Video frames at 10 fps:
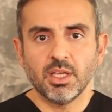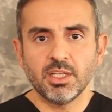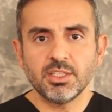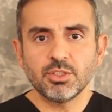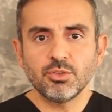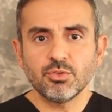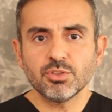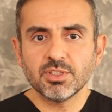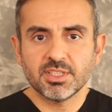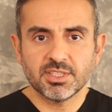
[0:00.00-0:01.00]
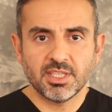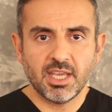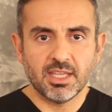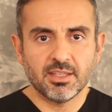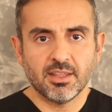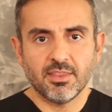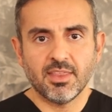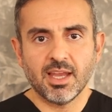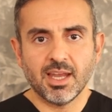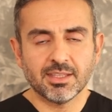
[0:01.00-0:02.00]
It is usually said
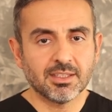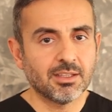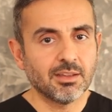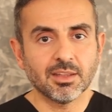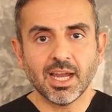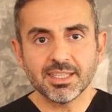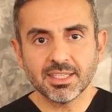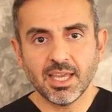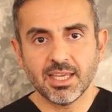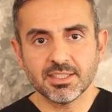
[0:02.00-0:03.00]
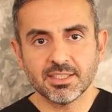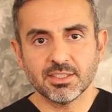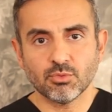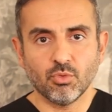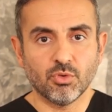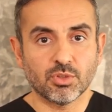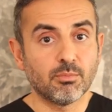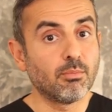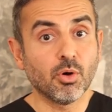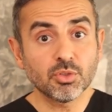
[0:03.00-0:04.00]
that light cases or
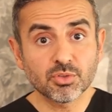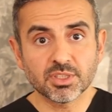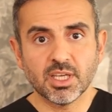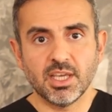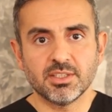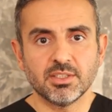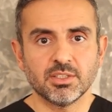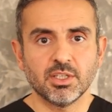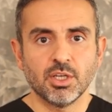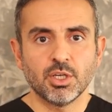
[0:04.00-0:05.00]
moderate cases